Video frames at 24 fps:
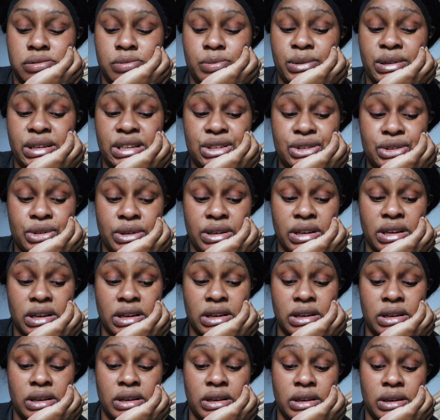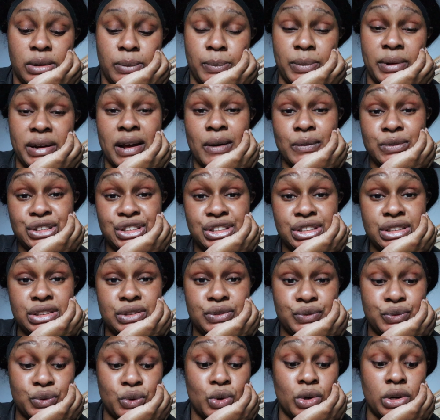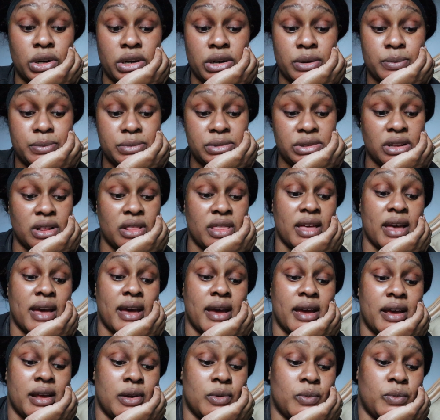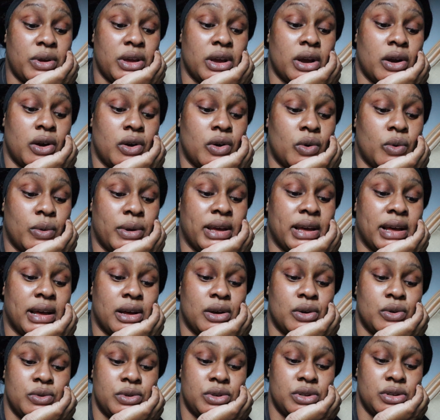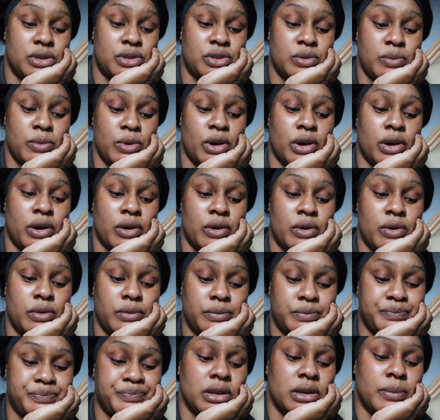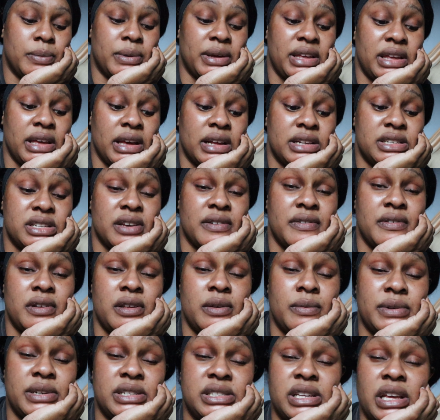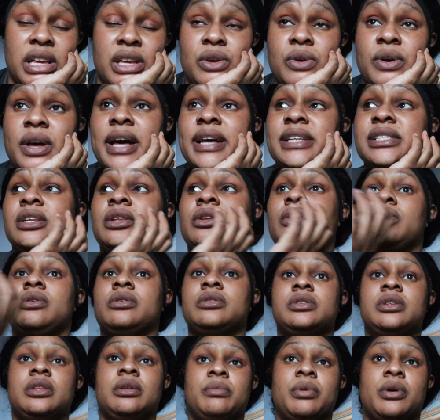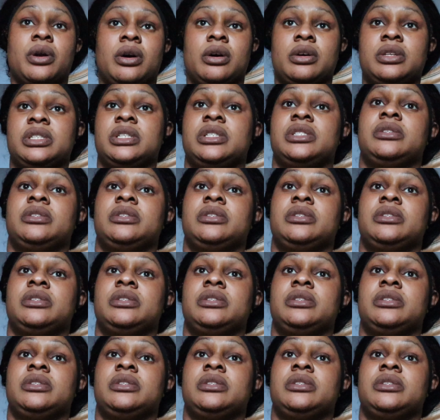But it's okay. But I was just informed that we are going out tomorrow. But yeah, definitely want to take you guys along to the Bronx.